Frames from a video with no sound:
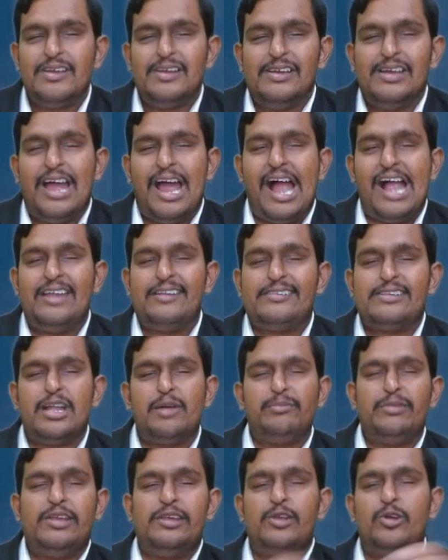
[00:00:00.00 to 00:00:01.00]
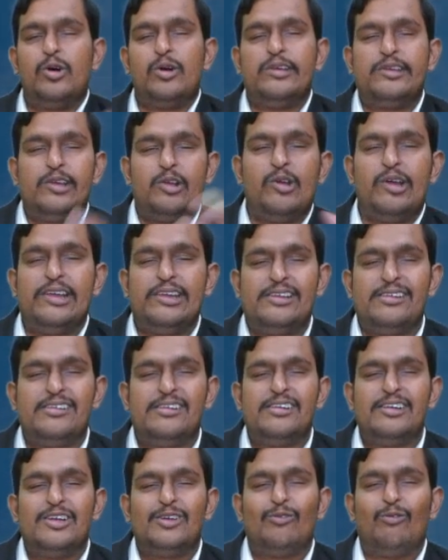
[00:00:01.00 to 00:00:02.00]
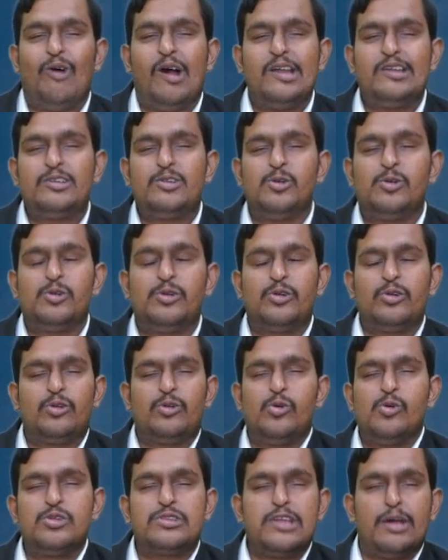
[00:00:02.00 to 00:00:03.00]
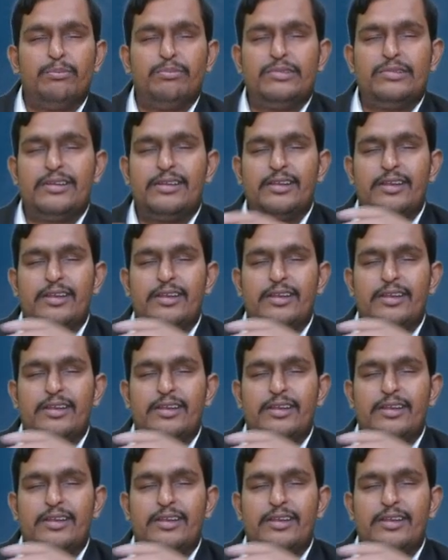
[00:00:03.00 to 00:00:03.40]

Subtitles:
and some heroine want to do some